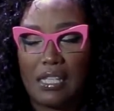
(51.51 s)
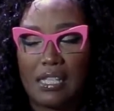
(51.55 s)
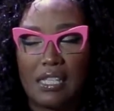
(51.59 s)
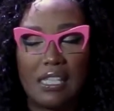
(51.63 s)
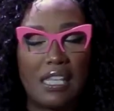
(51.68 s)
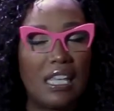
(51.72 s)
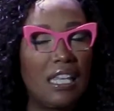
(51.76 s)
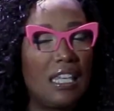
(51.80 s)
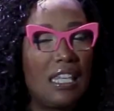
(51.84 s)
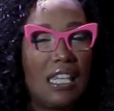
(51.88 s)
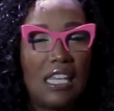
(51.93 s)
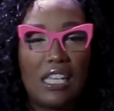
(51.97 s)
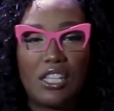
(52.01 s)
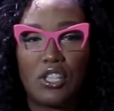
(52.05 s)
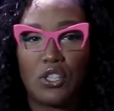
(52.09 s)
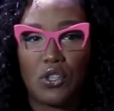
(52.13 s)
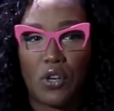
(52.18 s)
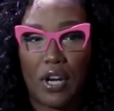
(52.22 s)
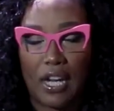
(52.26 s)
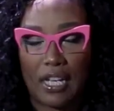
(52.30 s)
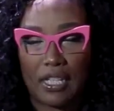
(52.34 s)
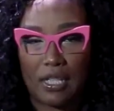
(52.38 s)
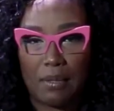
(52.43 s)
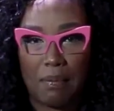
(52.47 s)
see these
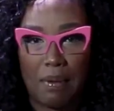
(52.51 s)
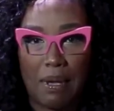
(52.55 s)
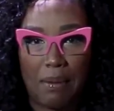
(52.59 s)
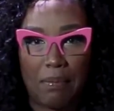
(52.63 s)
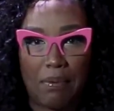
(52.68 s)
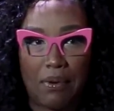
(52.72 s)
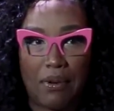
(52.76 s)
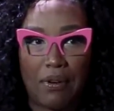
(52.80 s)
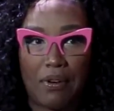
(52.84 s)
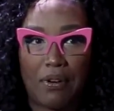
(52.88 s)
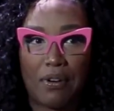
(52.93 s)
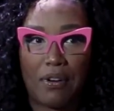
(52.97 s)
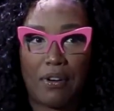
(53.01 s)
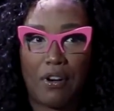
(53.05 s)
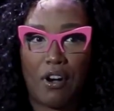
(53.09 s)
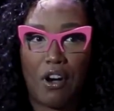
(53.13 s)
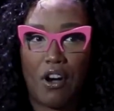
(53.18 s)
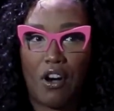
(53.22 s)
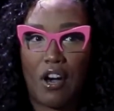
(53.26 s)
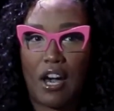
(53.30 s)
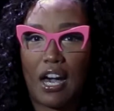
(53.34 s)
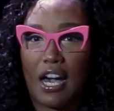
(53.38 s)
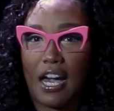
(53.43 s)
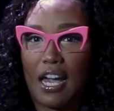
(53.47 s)
trans people
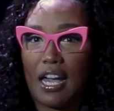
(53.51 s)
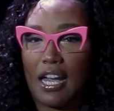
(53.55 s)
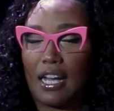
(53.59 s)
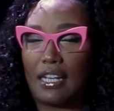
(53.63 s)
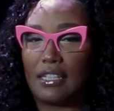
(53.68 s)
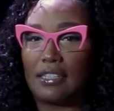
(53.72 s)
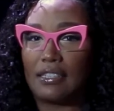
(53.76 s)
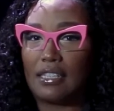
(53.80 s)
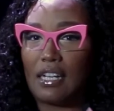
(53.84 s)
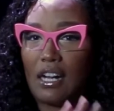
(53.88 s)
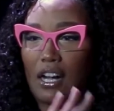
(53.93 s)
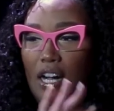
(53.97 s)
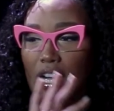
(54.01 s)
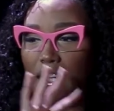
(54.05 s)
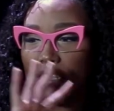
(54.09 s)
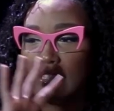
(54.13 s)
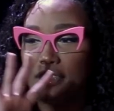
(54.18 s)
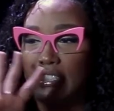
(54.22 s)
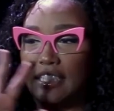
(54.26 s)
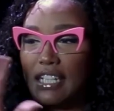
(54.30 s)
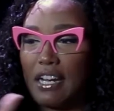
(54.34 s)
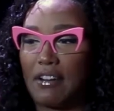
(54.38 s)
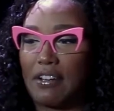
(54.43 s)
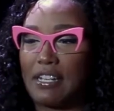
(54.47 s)

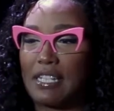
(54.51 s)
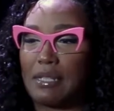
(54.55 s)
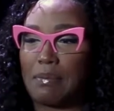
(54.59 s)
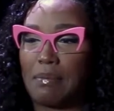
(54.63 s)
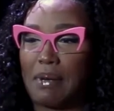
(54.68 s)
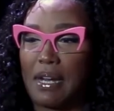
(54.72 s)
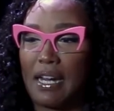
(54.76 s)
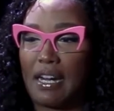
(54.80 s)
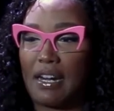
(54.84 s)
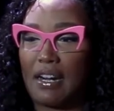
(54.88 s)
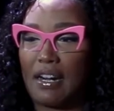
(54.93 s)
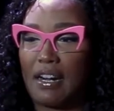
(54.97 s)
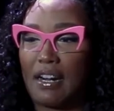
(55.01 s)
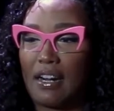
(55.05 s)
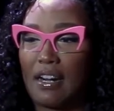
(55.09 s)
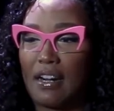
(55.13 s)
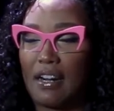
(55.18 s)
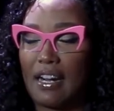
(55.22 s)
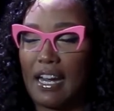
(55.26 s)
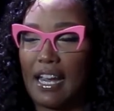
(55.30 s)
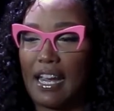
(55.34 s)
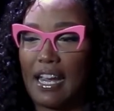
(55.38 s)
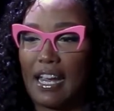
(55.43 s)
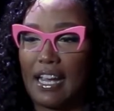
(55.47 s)
on Jerry
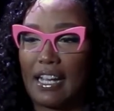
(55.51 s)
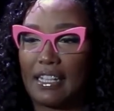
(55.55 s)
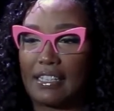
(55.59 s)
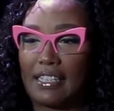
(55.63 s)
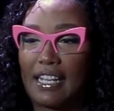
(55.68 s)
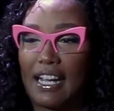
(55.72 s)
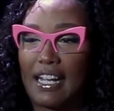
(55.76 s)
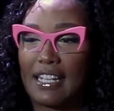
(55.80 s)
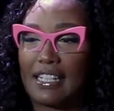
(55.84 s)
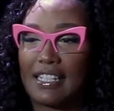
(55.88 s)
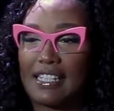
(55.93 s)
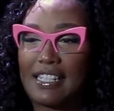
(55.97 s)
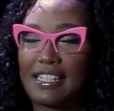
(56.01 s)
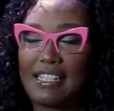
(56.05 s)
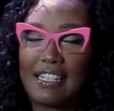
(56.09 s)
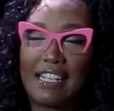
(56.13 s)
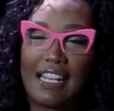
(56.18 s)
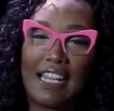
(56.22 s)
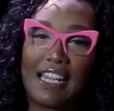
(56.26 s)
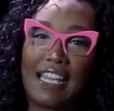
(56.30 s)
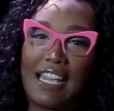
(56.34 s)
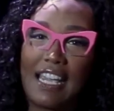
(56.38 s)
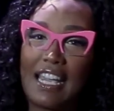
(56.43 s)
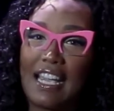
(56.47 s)
Springer and kind of
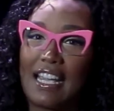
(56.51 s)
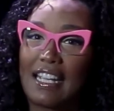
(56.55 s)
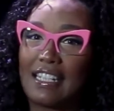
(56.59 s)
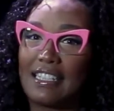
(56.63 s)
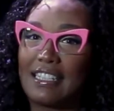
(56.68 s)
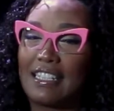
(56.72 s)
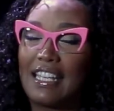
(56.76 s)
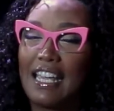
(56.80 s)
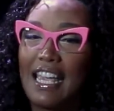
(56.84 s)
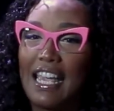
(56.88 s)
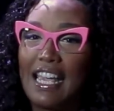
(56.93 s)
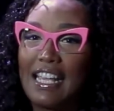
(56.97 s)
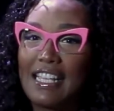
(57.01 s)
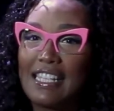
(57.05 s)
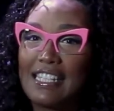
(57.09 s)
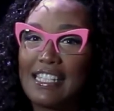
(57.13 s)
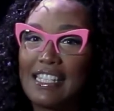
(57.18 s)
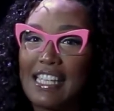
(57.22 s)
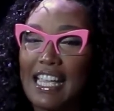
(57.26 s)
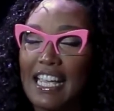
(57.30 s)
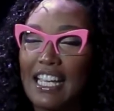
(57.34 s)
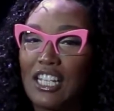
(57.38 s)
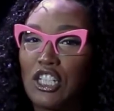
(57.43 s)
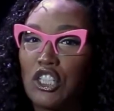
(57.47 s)
sneaking and
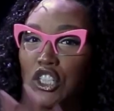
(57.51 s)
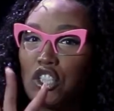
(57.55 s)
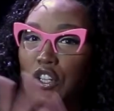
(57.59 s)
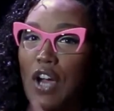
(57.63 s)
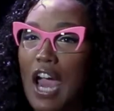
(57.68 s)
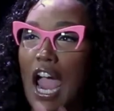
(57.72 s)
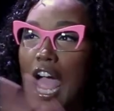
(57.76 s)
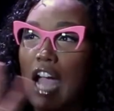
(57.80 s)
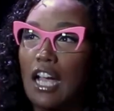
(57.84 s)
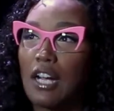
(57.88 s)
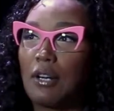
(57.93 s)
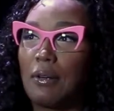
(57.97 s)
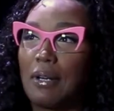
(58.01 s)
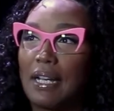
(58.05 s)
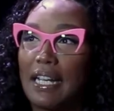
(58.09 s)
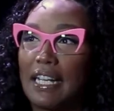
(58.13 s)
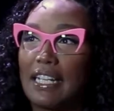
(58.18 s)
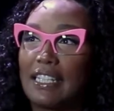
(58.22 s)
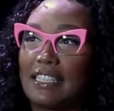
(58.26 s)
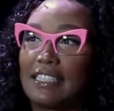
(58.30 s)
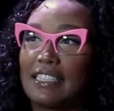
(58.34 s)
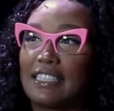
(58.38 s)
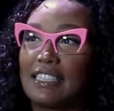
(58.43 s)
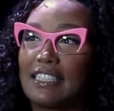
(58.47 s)
seeing drag
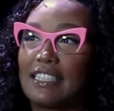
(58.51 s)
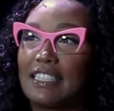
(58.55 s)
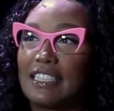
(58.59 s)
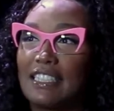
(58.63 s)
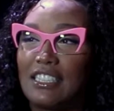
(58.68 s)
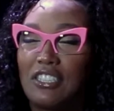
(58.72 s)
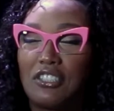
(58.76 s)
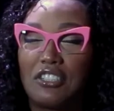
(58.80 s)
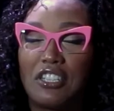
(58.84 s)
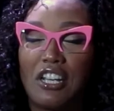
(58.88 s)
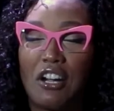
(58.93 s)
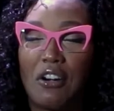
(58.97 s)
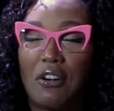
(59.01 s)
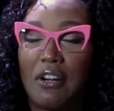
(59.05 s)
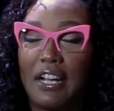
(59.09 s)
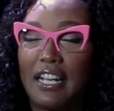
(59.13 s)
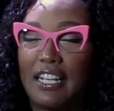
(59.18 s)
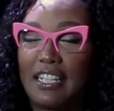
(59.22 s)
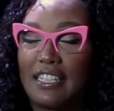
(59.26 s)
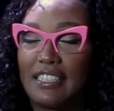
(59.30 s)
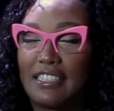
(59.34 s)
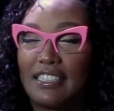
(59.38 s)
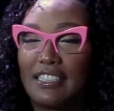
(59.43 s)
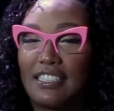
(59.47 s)
queens, you know,
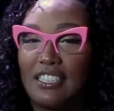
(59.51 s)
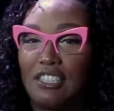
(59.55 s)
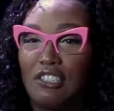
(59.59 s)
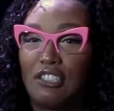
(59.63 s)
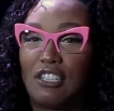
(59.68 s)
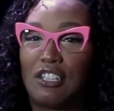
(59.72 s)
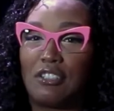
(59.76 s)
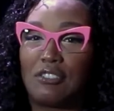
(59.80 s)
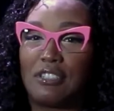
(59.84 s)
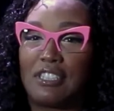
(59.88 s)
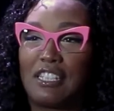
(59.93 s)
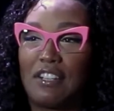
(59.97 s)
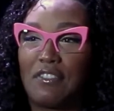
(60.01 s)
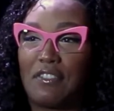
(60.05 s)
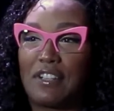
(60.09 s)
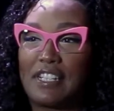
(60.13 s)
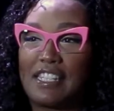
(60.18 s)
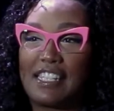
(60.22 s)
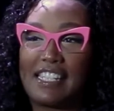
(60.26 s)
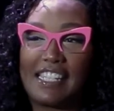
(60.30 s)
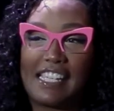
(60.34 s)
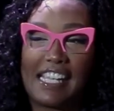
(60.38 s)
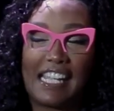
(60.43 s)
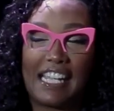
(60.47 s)
in, you know,
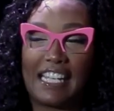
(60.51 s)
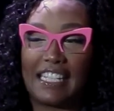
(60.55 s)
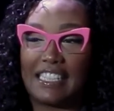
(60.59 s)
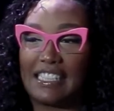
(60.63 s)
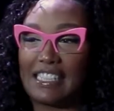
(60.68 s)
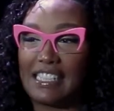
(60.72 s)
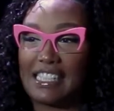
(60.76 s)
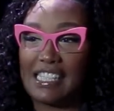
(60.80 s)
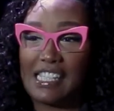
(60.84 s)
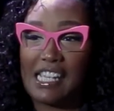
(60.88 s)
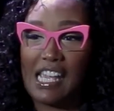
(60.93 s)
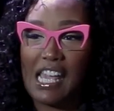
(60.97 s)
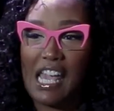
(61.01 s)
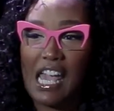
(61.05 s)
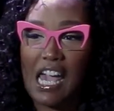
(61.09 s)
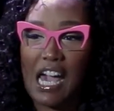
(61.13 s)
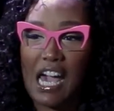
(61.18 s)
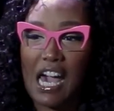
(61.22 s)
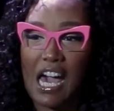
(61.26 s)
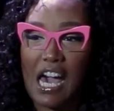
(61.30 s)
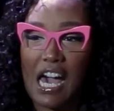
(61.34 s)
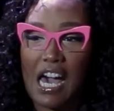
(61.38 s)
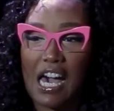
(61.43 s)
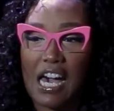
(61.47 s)
different scenes.
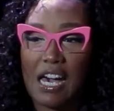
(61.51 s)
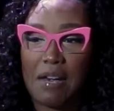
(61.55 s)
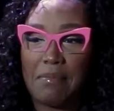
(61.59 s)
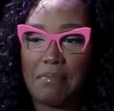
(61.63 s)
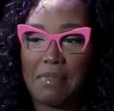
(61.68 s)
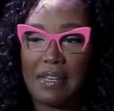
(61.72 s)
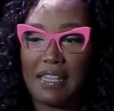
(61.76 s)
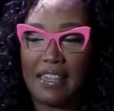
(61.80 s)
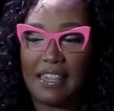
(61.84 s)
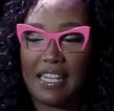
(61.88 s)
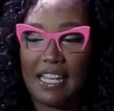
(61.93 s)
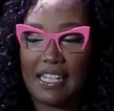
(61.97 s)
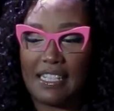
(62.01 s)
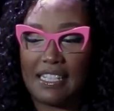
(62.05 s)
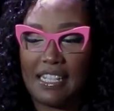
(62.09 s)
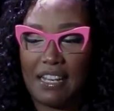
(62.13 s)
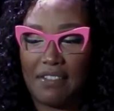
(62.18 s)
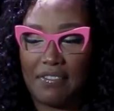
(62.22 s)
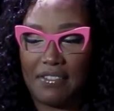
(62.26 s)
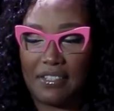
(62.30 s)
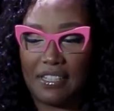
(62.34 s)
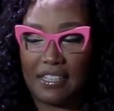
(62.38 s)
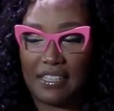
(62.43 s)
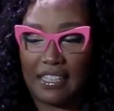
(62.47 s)
And then
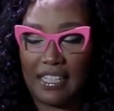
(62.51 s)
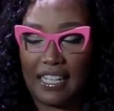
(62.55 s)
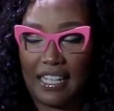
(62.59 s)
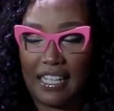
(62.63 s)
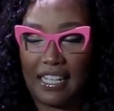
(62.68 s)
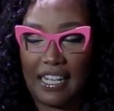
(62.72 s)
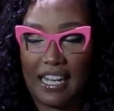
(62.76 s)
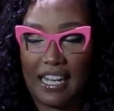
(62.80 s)
definitely,